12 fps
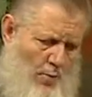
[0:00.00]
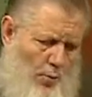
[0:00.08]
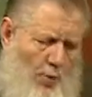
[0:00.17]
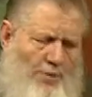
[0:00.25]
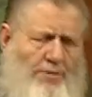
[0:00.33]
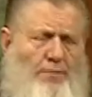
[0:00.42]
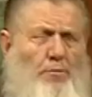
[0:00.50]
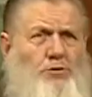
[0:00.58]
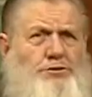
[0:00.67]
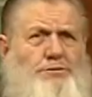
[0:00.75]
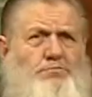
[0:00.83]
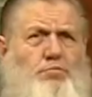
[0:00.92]
One of the
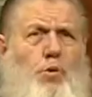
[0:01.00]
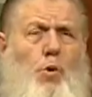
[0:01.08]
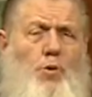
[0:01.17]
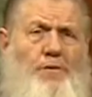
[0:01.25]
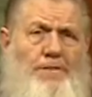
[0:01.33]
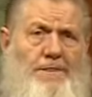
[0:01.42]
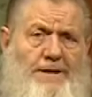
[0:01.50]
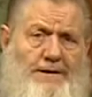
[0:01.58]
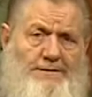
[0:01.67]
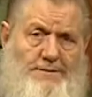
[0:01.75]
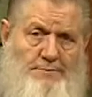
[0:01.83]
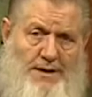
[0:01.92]
most important
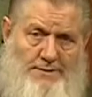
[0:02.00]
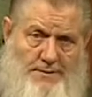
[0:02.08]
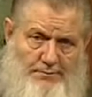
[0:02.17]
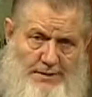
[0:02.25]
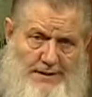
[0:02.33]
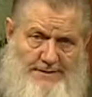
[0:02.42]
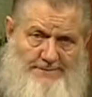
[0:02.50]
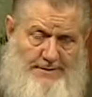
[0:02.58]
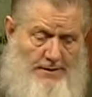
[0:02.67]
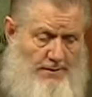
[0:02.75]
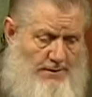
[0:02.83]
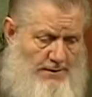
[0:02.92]
things about the belief in
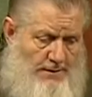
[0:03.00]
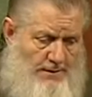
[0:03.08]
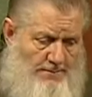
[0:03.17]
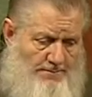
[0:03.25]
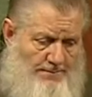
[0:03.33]
Allah